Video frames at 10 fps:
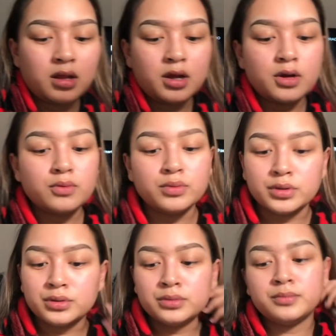her
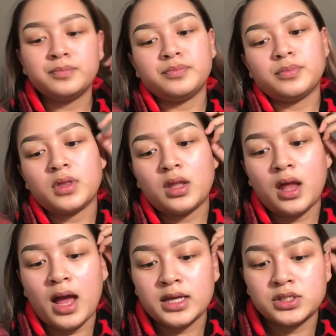room.
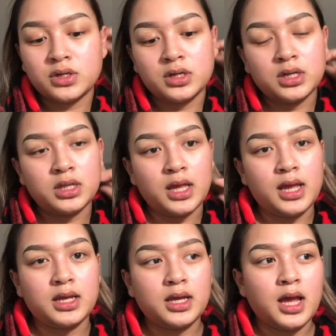I started,
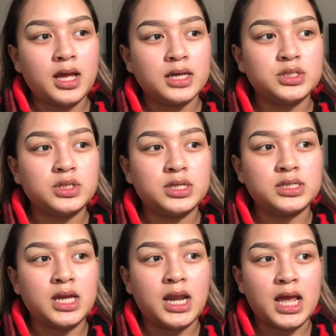like, I guess you could
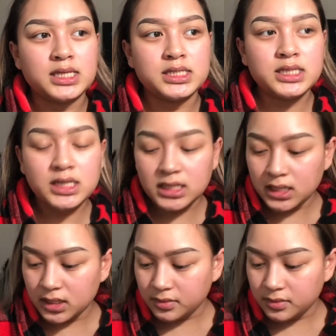say, nesting,